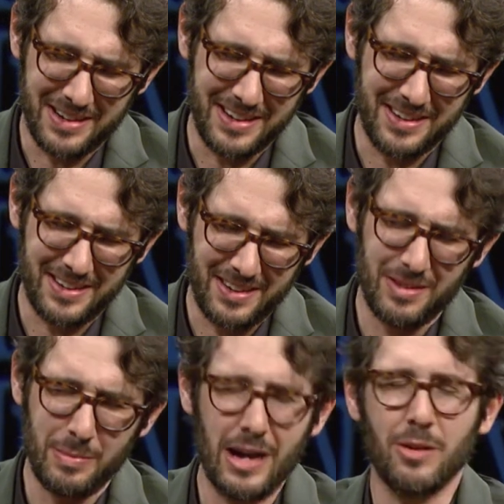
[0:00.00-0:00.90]
uh,
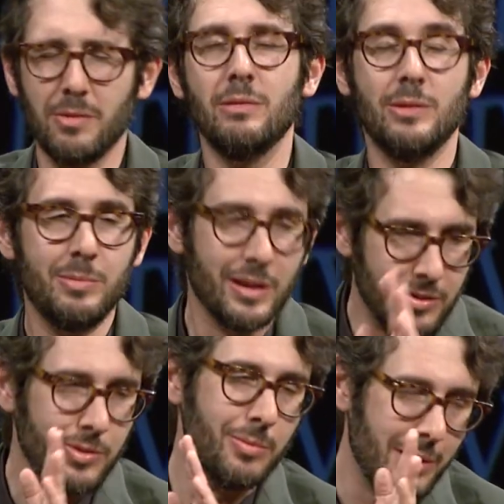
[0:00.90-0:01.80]
it'll be out. It'll mm, be out
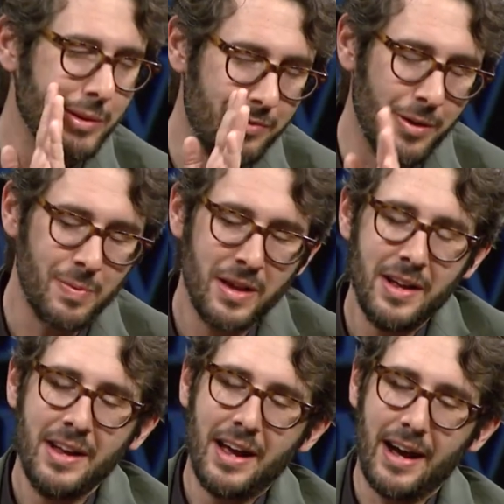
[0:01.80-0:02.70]
soon, probably the fall.
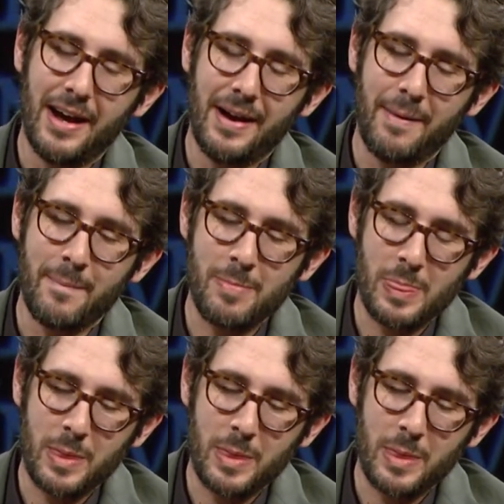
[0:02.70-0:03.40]
Um,